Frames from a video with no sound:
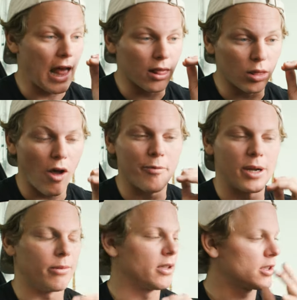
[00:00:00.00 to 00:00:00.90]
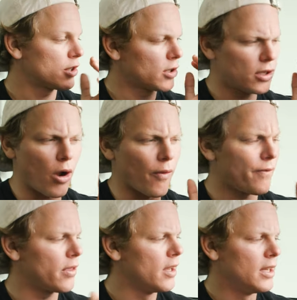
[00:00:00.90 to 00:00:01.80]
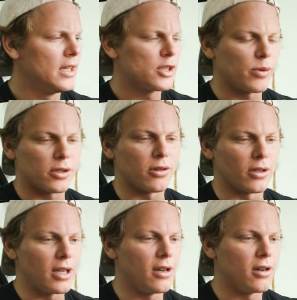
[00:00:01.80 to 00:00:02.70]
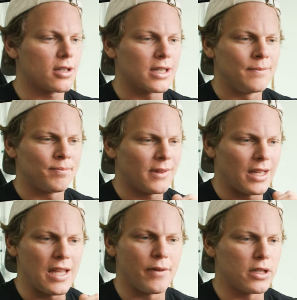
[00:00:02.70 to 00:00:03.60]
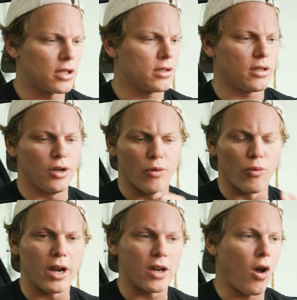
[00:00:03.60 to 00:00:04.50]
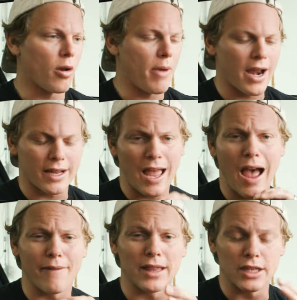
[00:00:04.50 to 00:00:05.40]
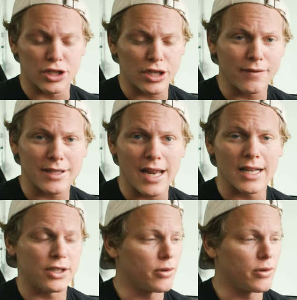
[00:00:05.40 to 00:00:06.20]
I love being able to go switch the gears, even just, you know, running it automatic, having the shift settings.